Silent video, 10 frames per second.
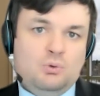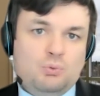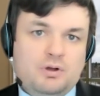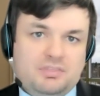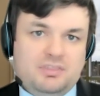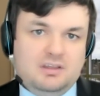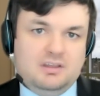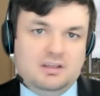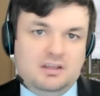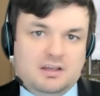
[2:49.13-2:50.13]
what
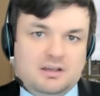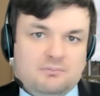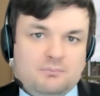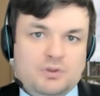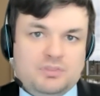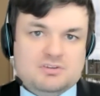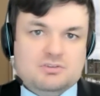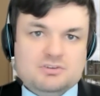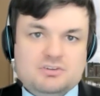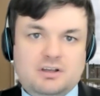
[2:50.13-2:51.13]
the uh, what this
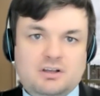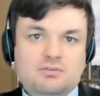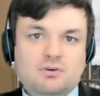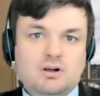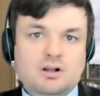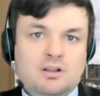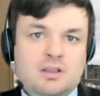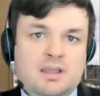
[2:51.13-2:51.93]
looks like overall.